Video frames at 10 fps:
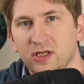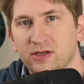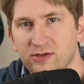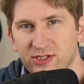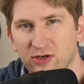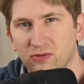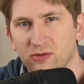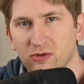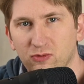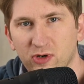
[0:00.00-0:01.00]
So,
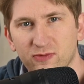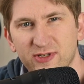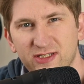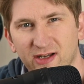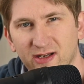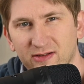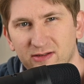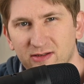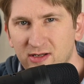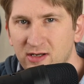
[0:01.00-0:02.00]
where do we stand?
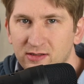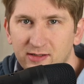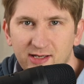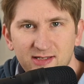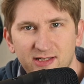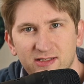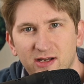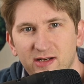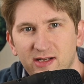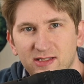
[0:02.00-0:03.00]
The
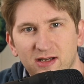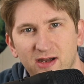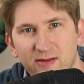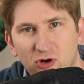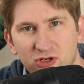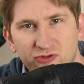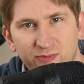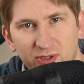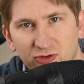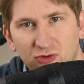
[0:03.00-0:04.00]
K690 gets high marks for
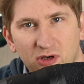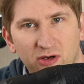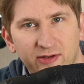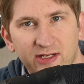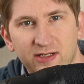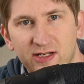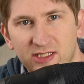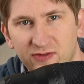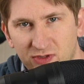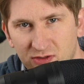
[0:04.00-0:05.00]
build quality and
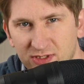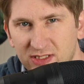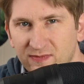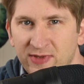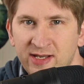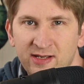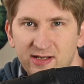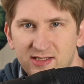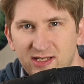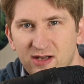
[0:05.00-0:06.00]
ease of use.
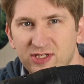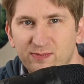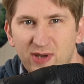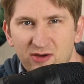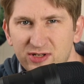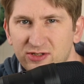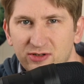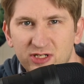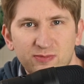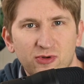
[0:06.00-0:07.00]
It sounds about as
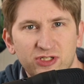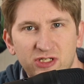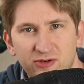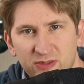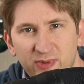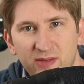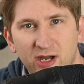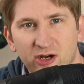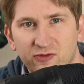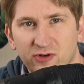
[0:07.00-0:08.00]
good as most USB
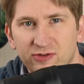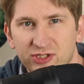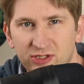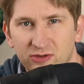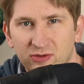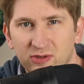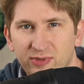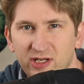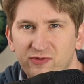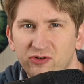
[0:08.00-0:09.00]
microphones do,
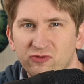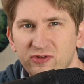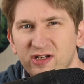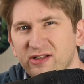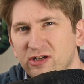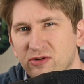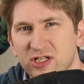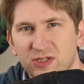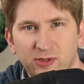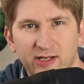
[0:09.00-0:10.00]
but if you're really going to
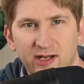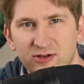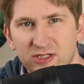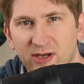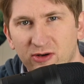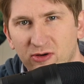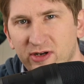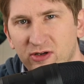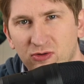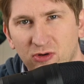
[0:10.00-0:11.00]
split hairs about
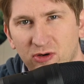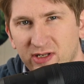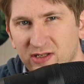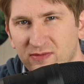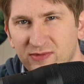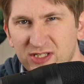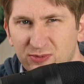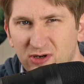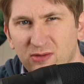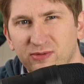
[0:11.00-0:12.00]
audio quality, this
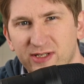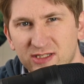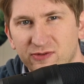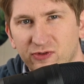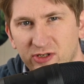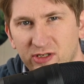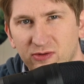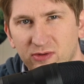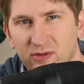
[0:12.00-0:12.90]
probably isn't for you.